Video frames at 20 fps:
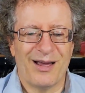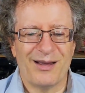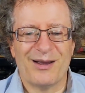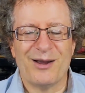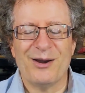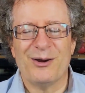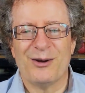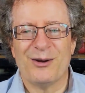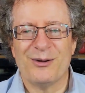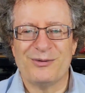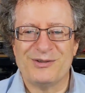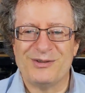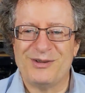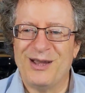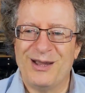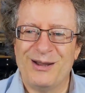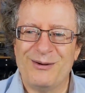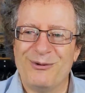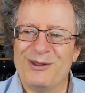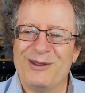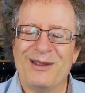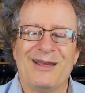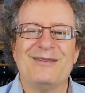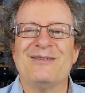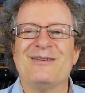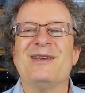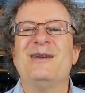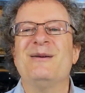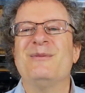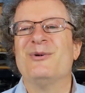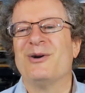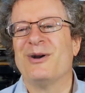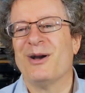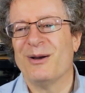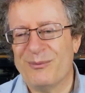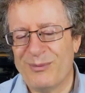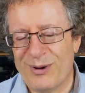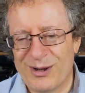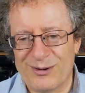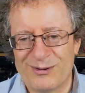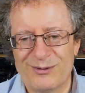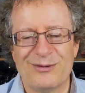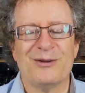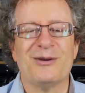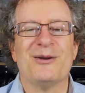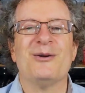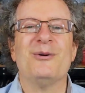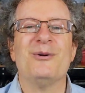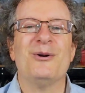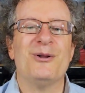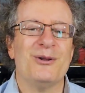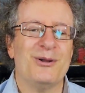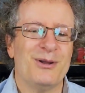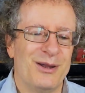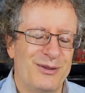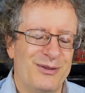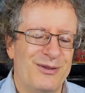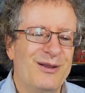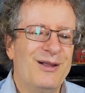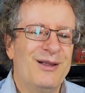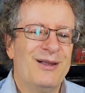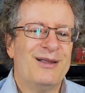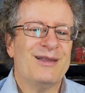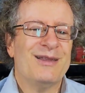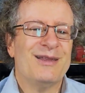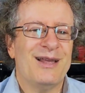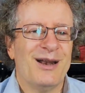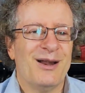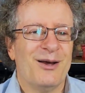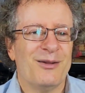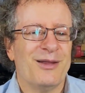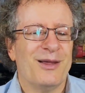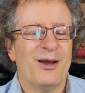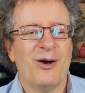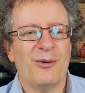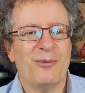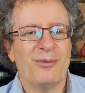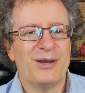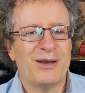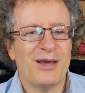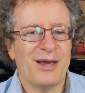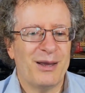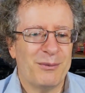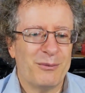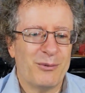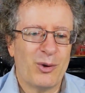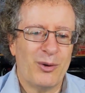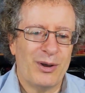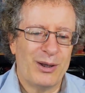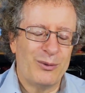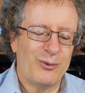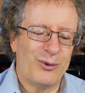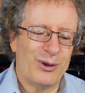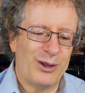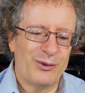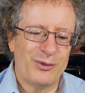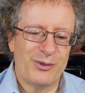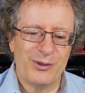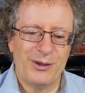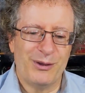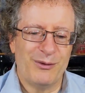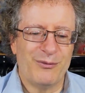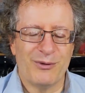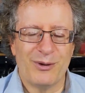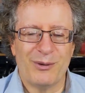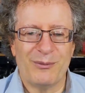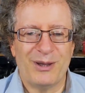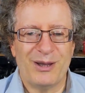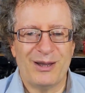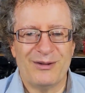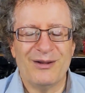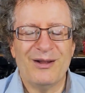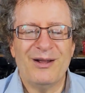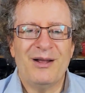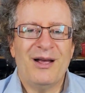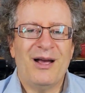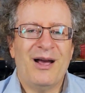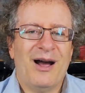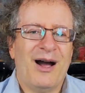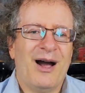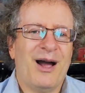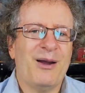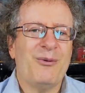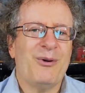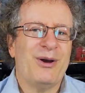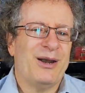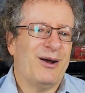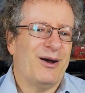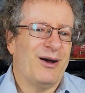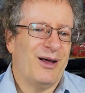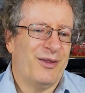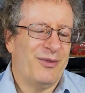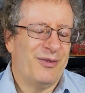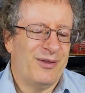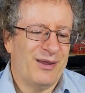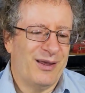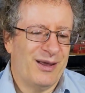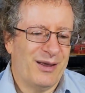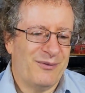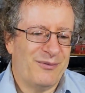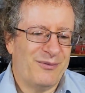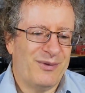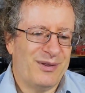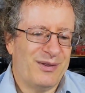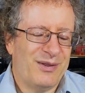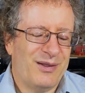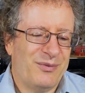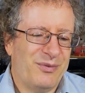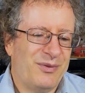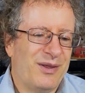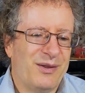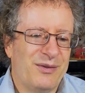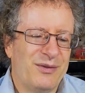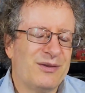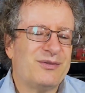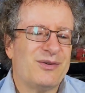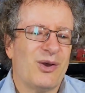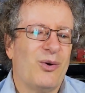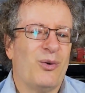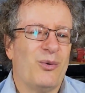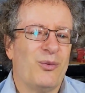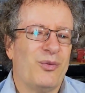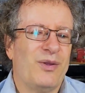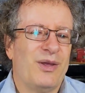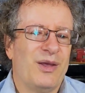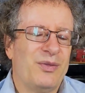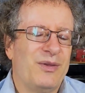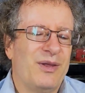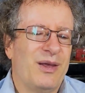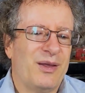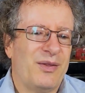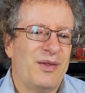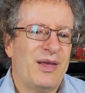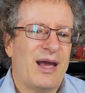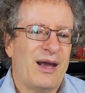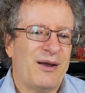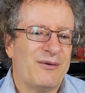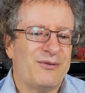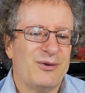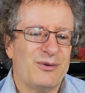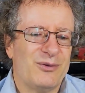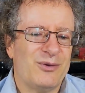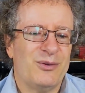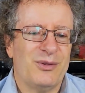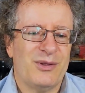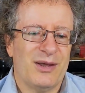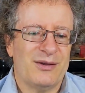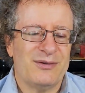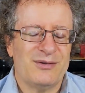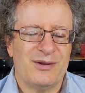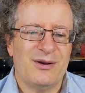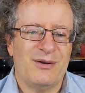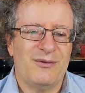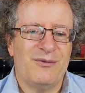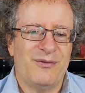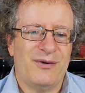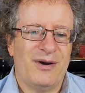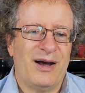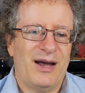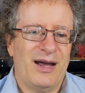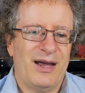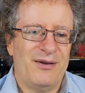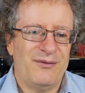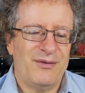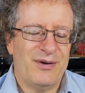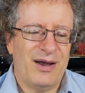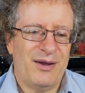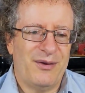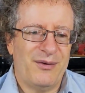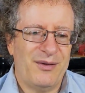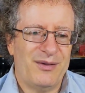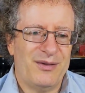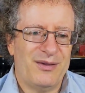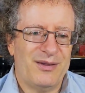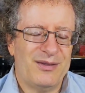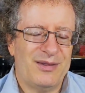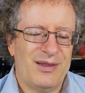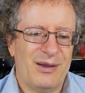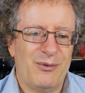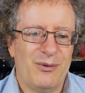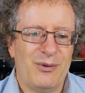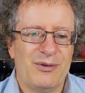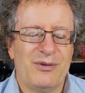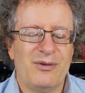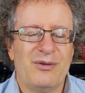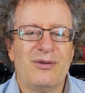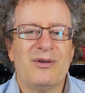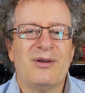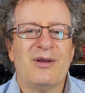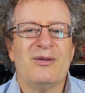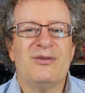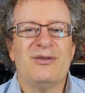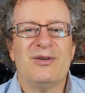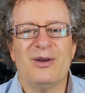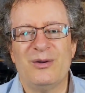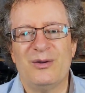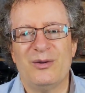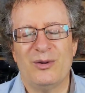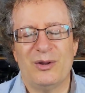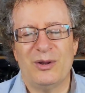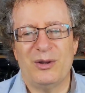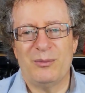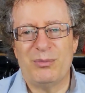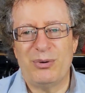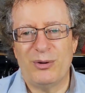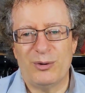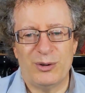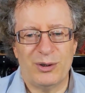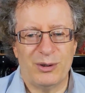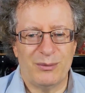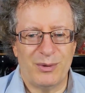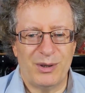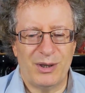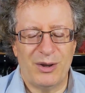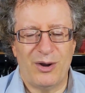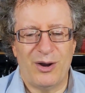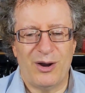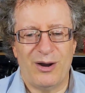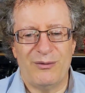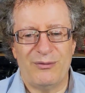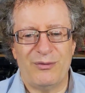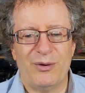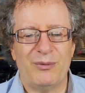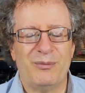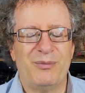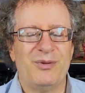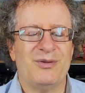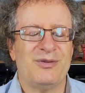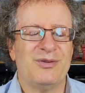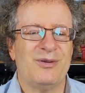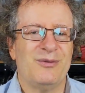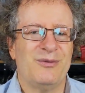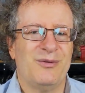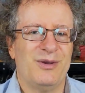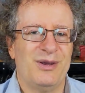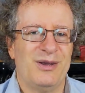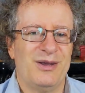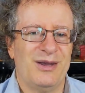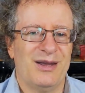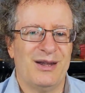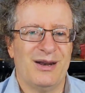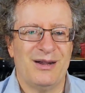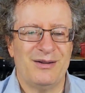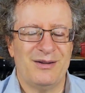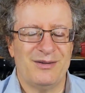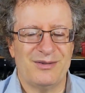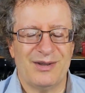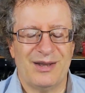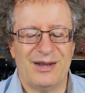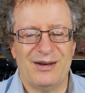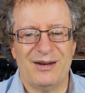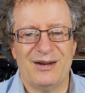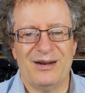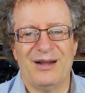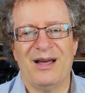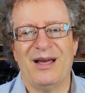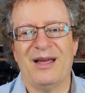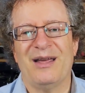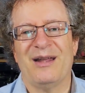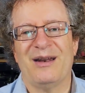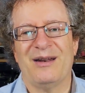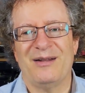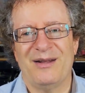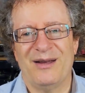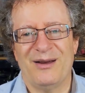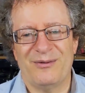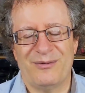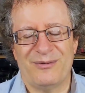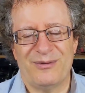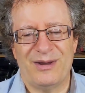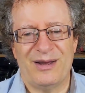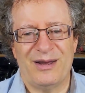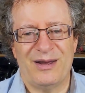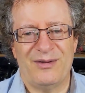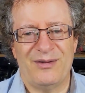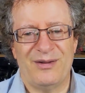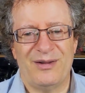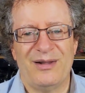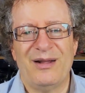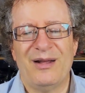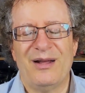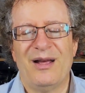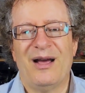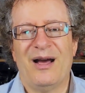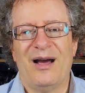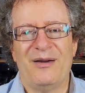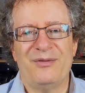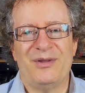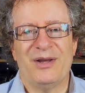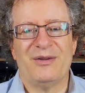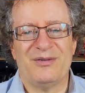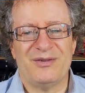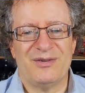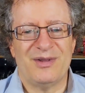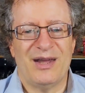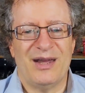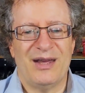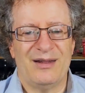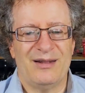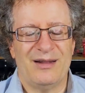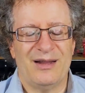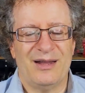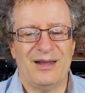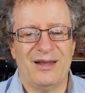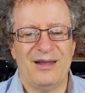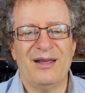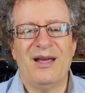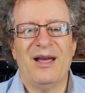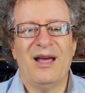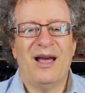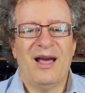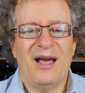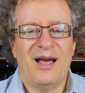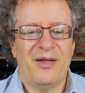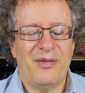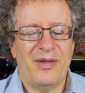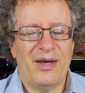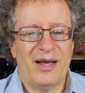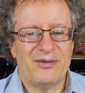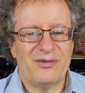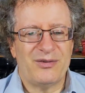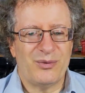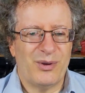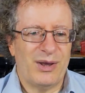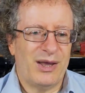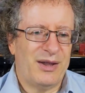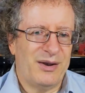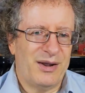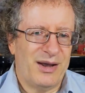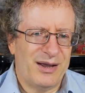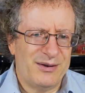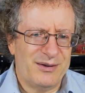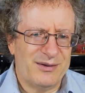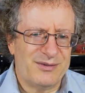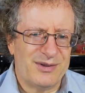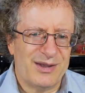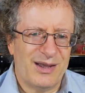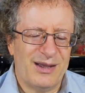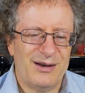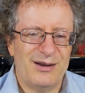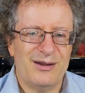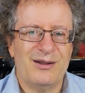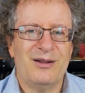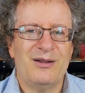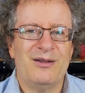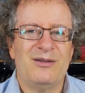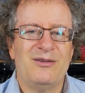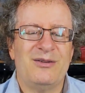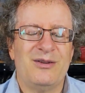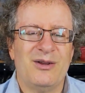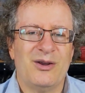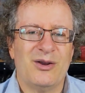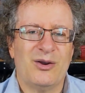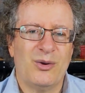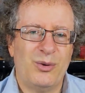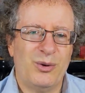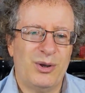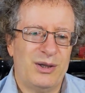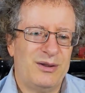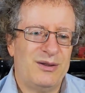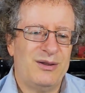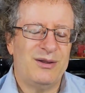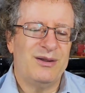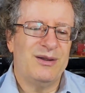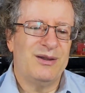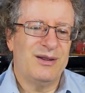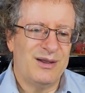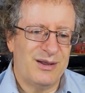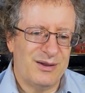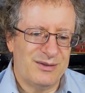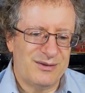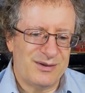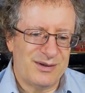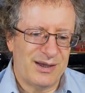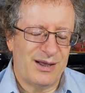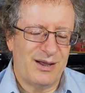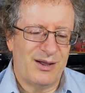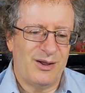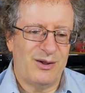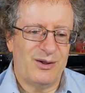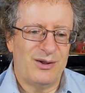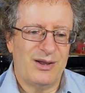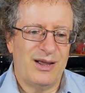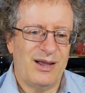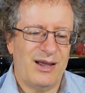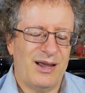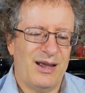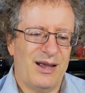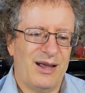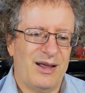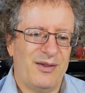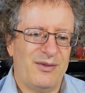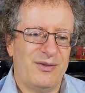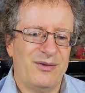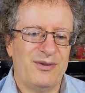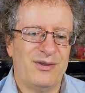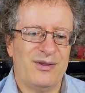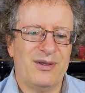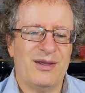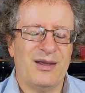could have stayed with that team who got bought into Google, and they all became quite wealthy from it. I went on. After 2005, they were continually pulling me off OpenCV, and I decided I had enough, and I've done Stanley, and that's when I decided to quit Intel and